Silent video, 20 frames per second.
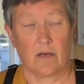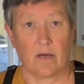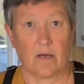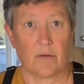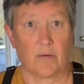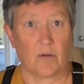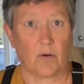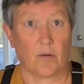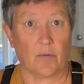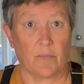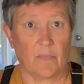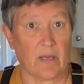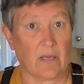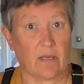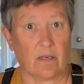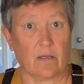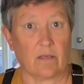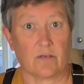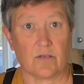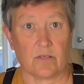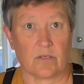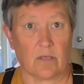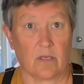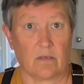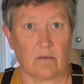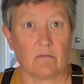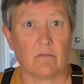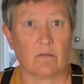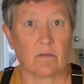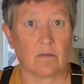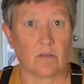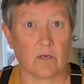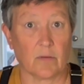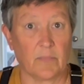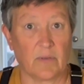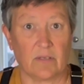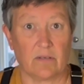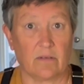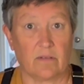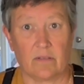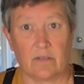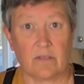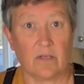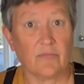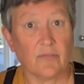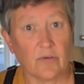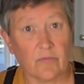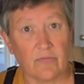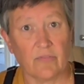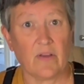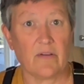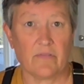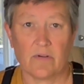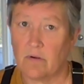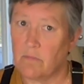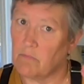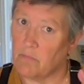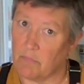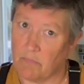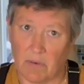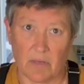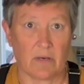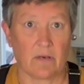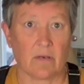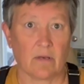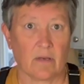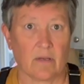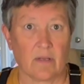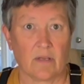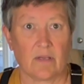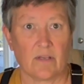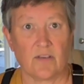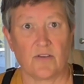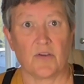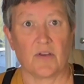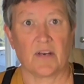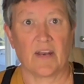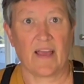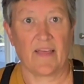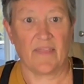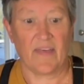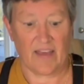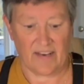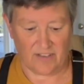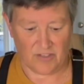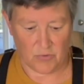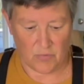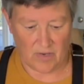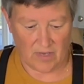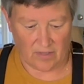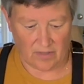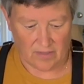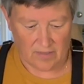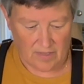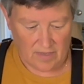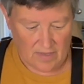That will make it just a little bit different flavor, but you can add that as well.